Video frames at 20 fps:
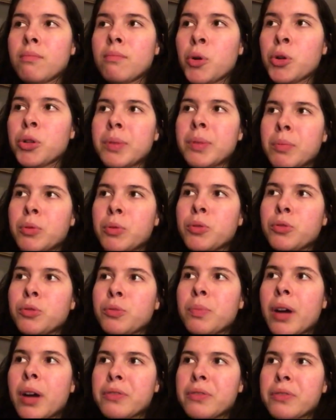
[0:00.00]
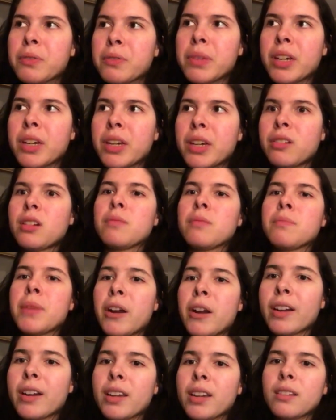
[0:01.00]
most people who buy from me are
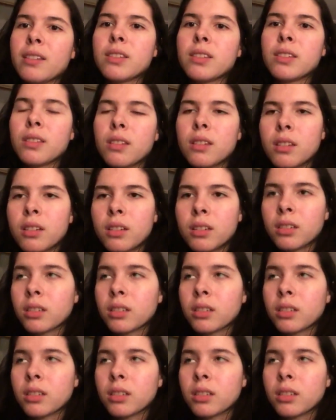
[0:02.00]
Americans.